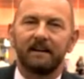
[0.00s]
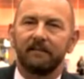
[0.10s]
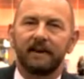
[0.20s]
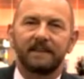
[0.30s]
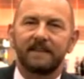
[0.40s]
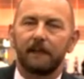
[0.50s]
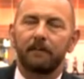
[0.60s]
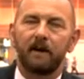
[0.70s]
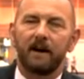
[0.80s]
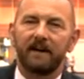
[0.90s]
of a
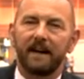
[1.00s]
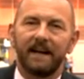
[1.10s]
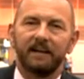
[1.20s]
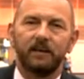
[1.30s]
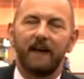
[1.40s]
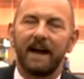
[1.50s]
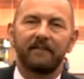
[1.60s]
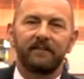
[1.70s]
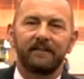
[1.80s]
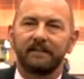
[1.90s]
temporary and
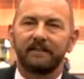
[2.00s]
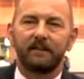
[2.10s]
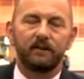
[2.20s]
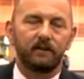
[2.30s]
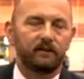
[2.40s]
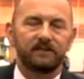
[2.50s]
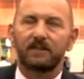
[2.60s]
you've